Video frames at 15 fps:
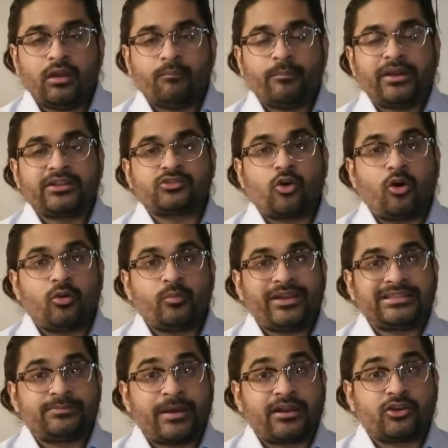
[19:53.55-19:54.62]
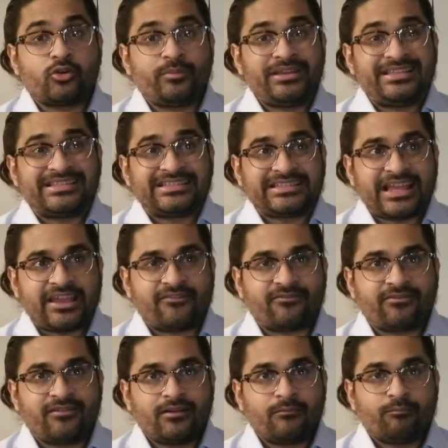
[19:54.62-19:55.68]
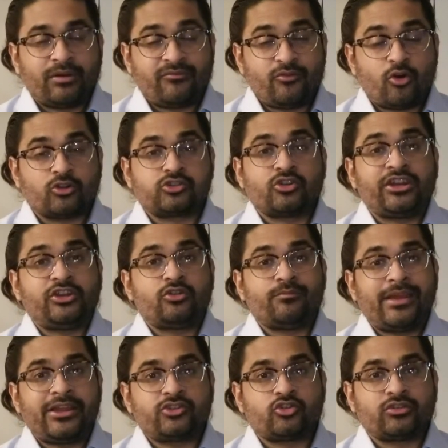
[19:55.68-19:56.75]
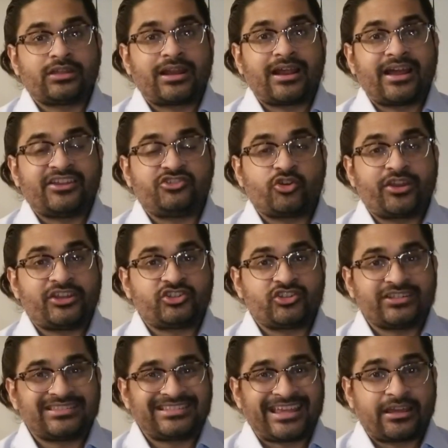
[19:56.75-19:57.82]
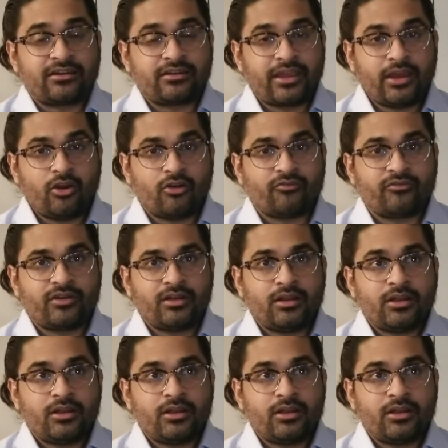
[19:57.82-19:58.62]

but it's always better to be safe. But we also need to make sure that our education is taken care of.